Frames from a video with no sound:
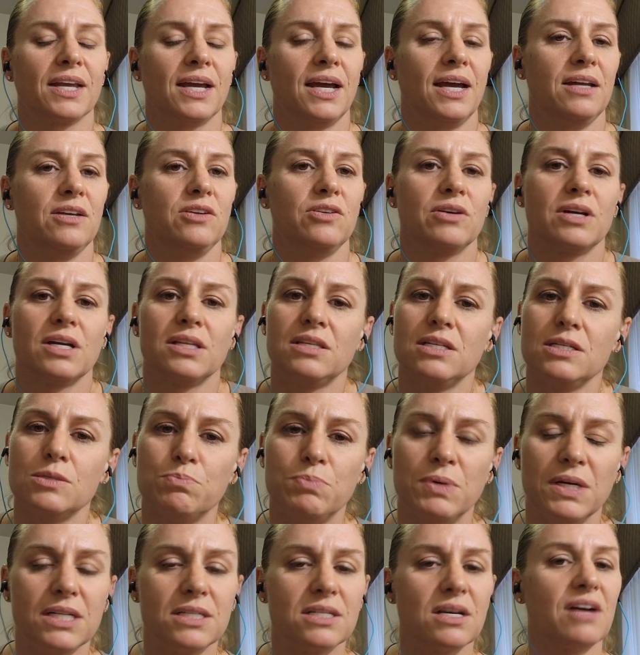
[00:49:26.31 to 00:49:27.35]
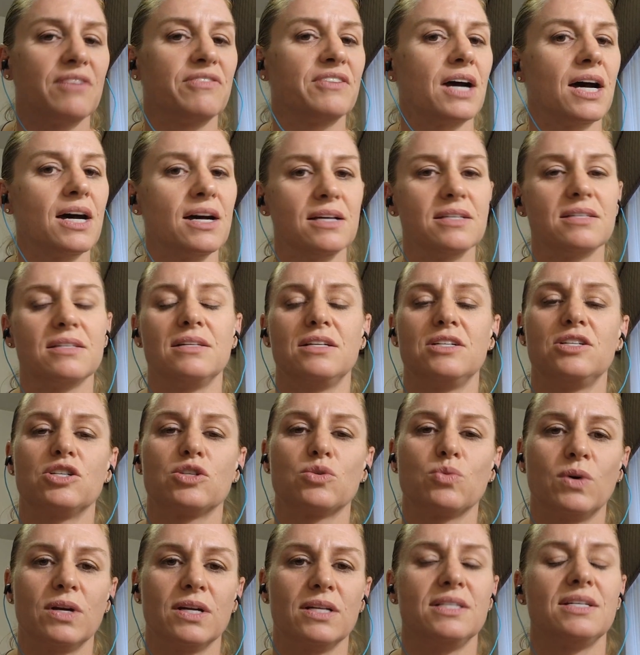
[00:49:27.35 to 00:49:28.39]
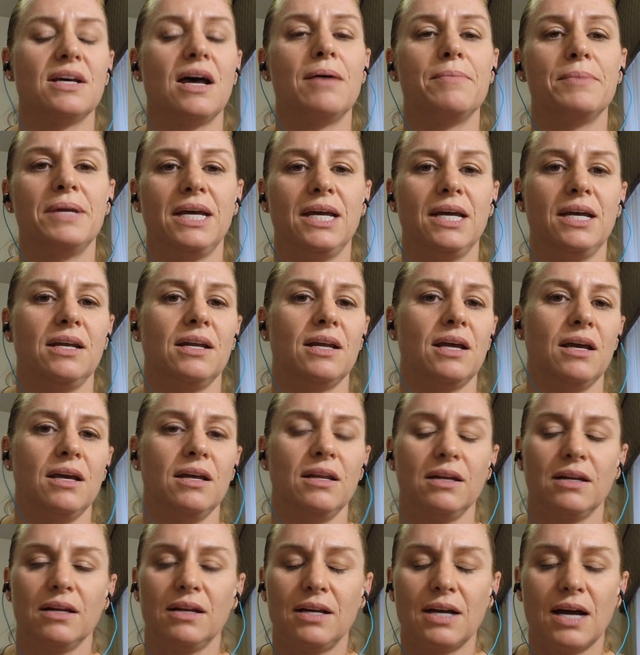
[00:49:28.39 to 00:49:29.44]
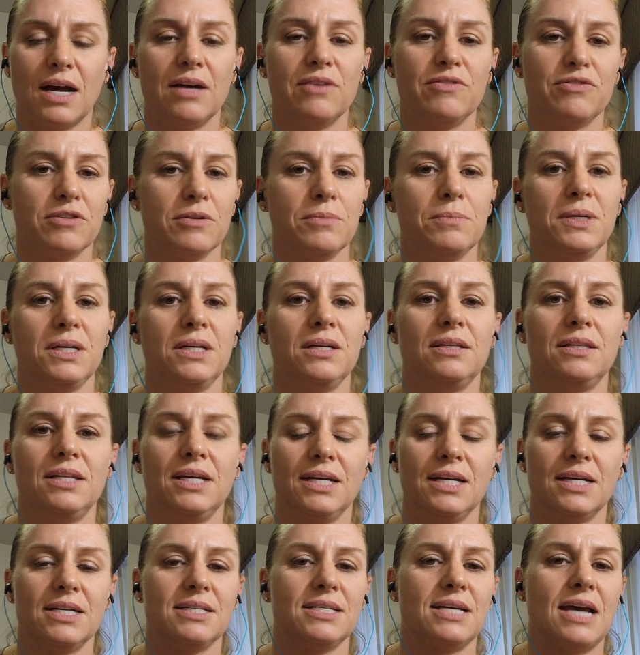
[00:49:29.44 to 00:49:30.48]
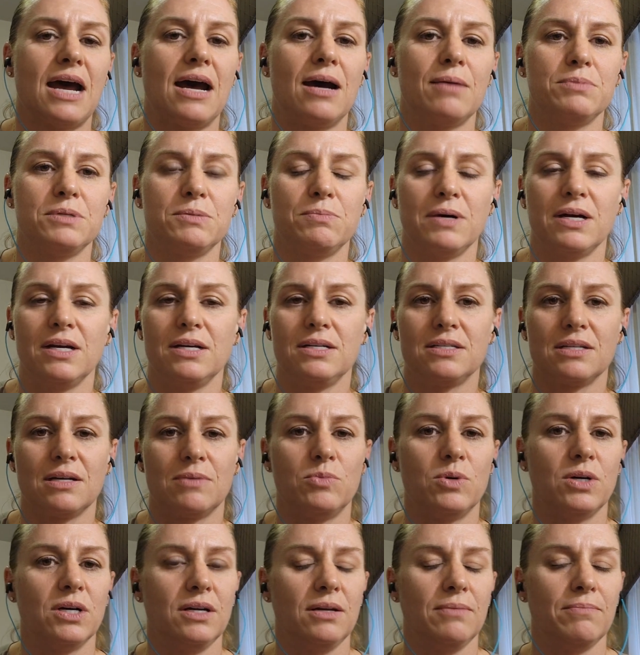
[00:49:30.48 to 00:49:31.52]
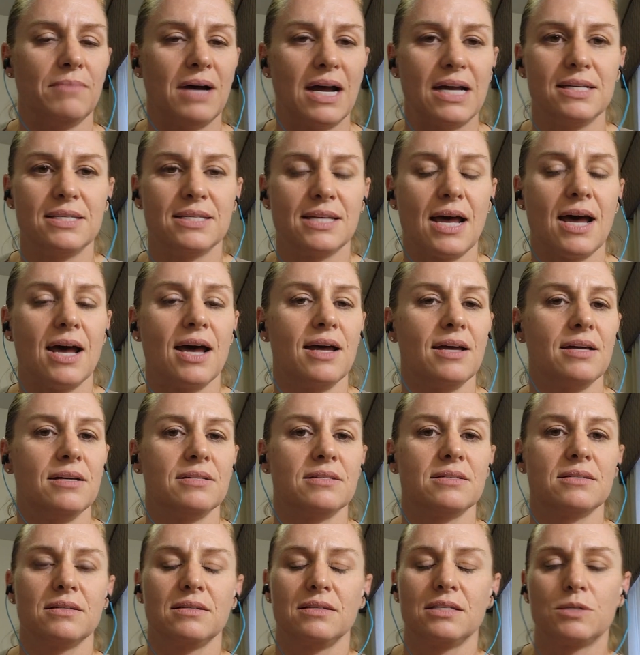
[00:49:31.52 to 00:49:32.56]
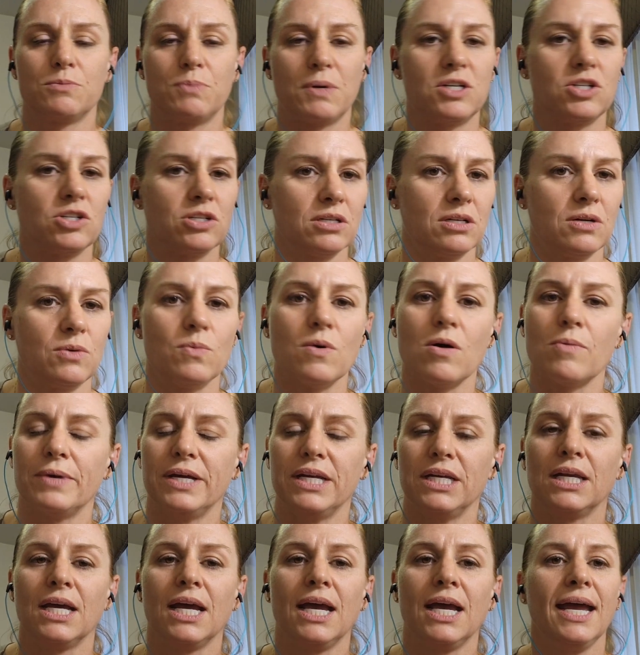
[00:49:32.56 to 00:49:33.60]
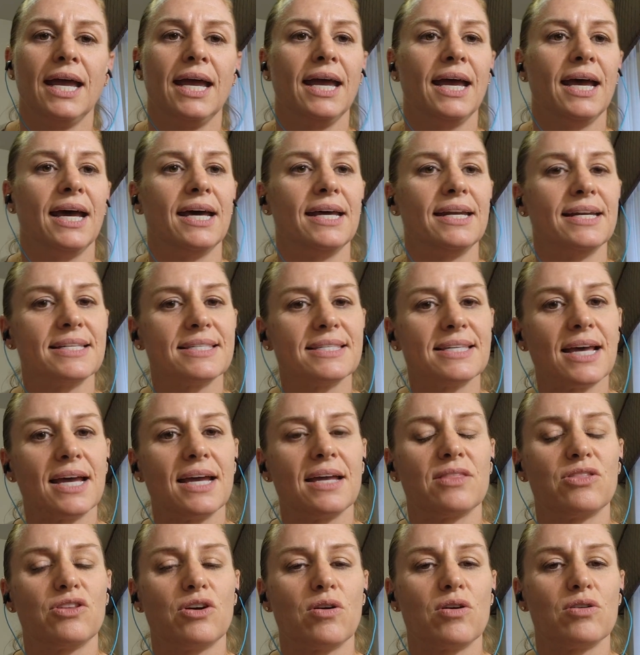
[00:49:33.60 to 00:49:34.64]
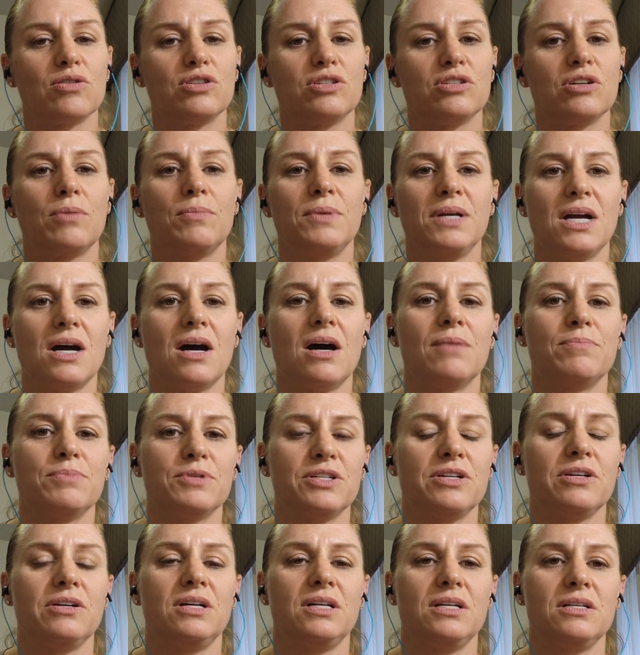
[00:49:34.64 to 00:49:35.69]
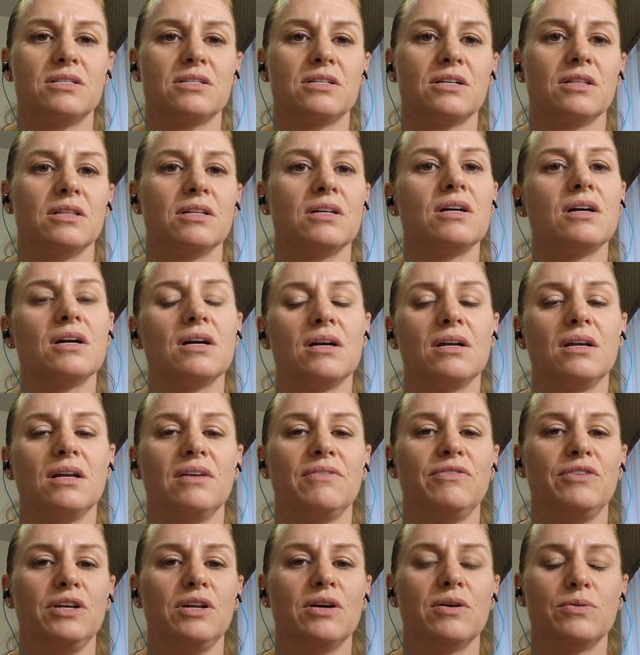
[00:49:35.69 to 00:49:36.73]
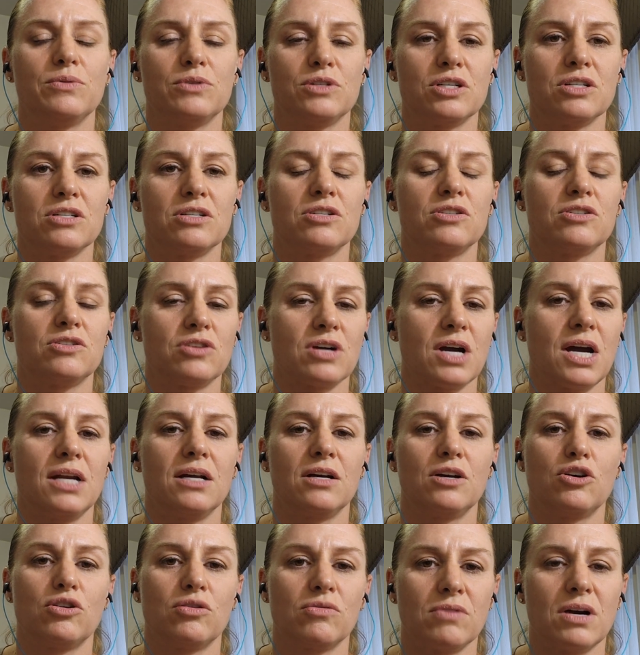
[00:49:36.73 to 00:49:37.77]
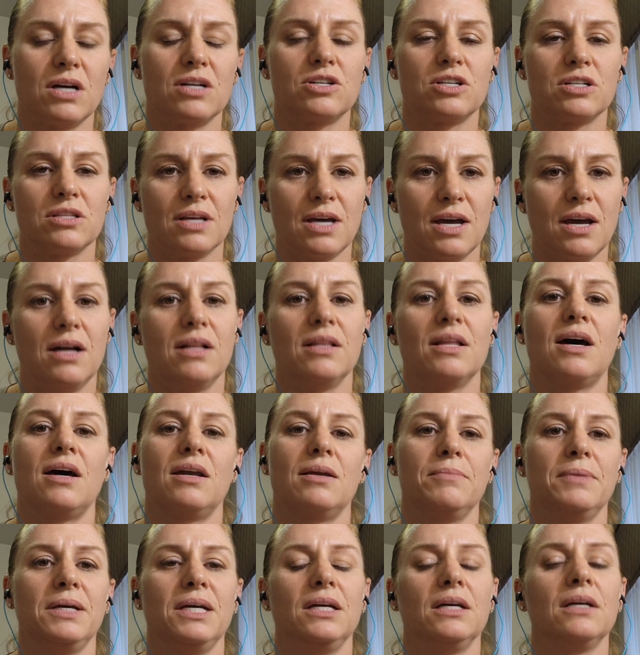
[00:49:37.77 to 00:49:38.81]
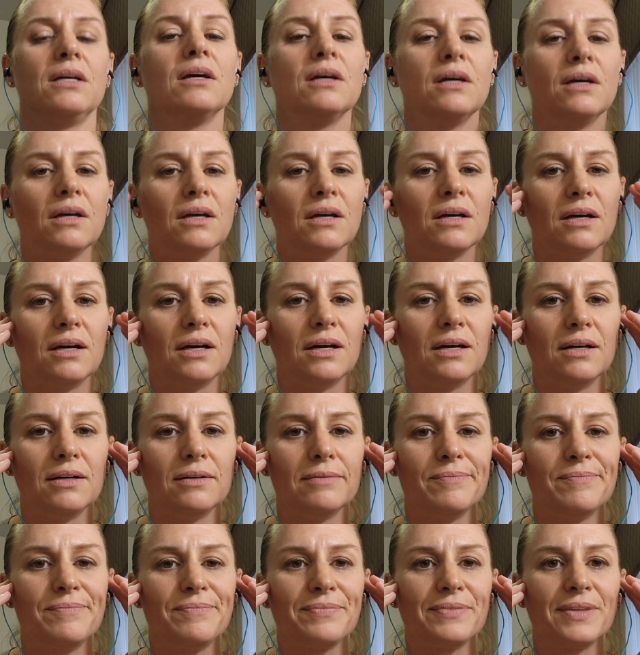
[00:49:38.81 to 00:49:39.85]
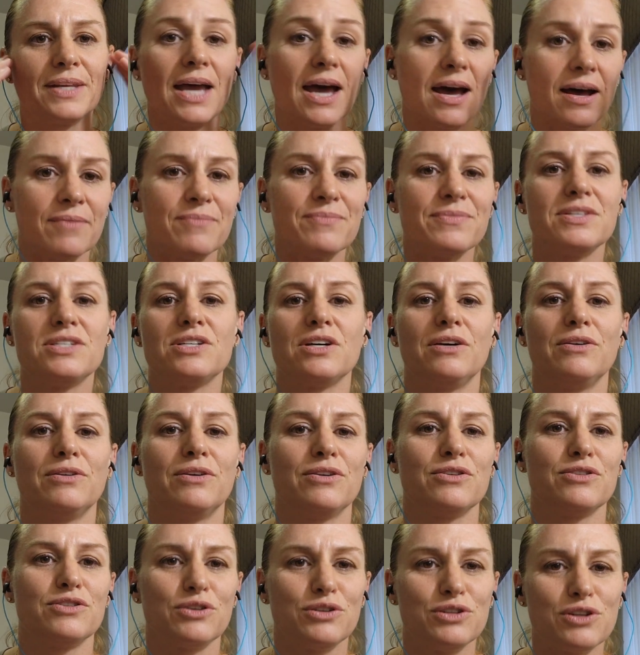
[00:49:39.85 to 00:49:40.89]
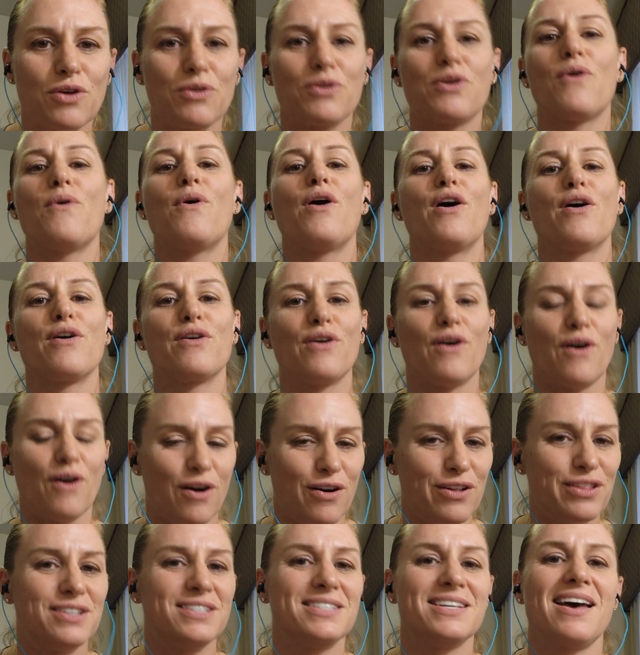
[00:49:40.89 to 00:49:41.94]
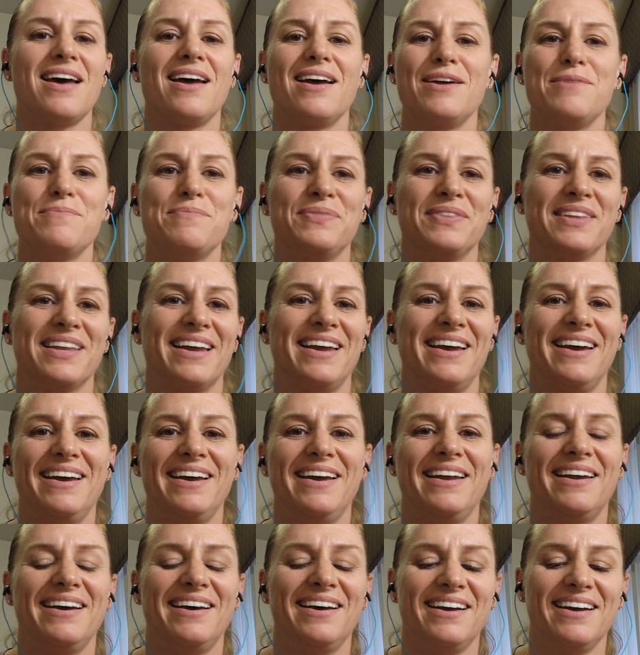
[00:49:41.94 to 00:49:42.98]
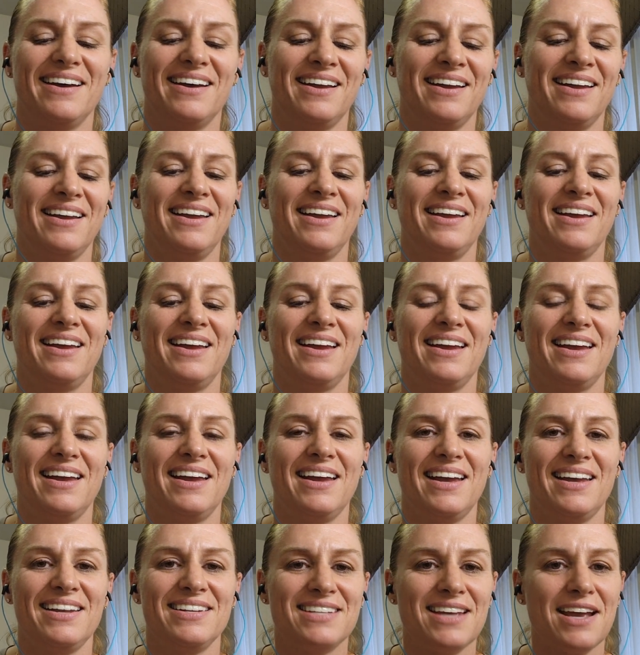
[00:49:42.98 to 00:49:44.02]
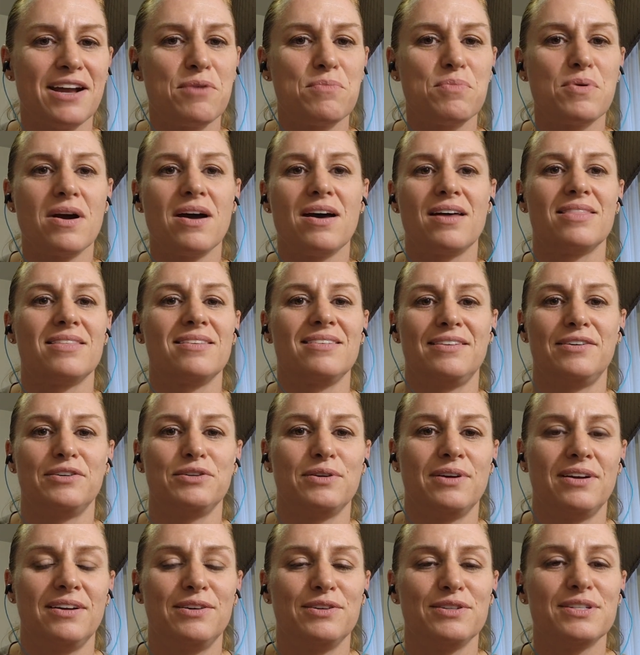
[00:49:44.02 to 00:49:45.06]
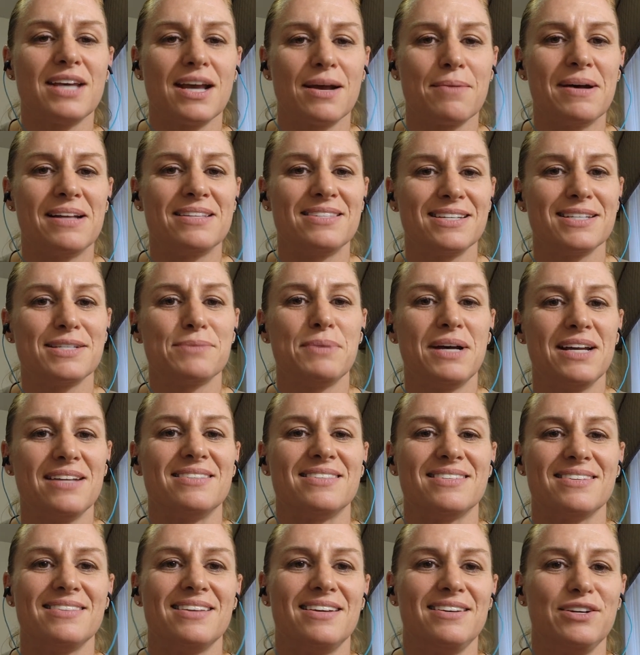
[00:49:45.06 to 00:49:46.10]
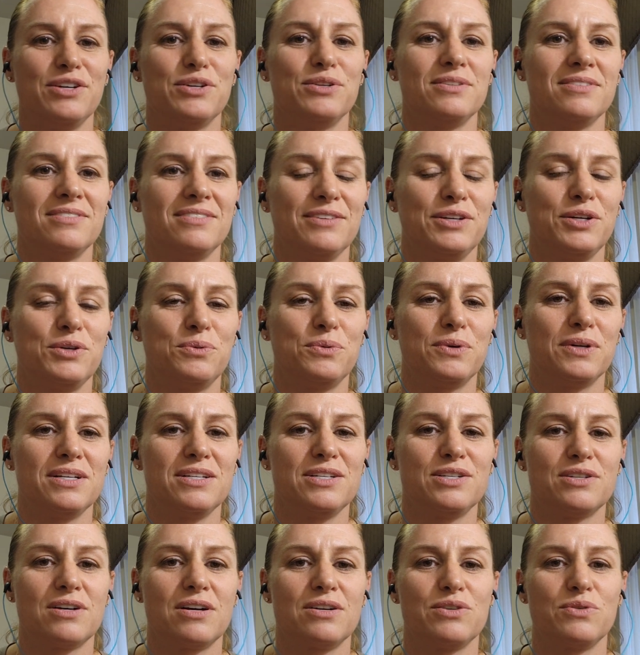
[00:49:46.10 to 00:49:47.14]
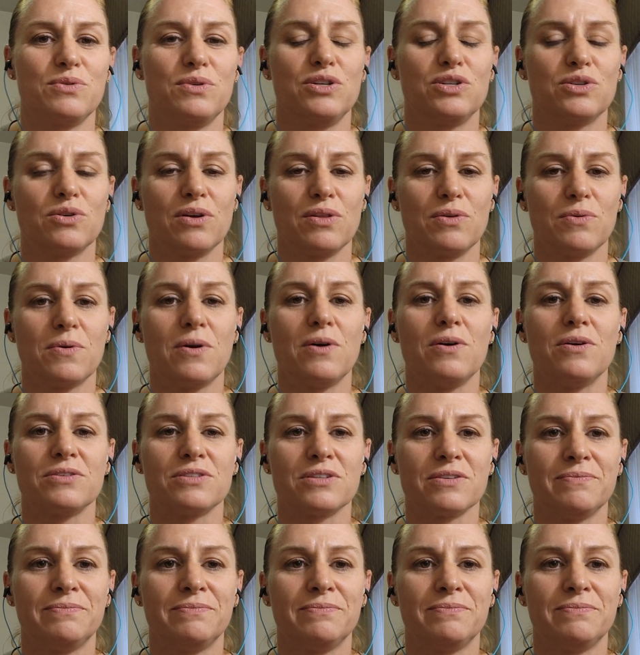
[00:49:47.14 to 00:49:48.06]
And you'll get these big, tough guys and they just want to dominate. And God forbid they get tapped by someone my size, especially a woman. And it's like, there are so many opportunities to learn if you don't just try to crush the hell out of me. Yeah. So don't go hard all the time, and take a breath. It'll take about 6 months, and then you'll really start to enjoy the roles.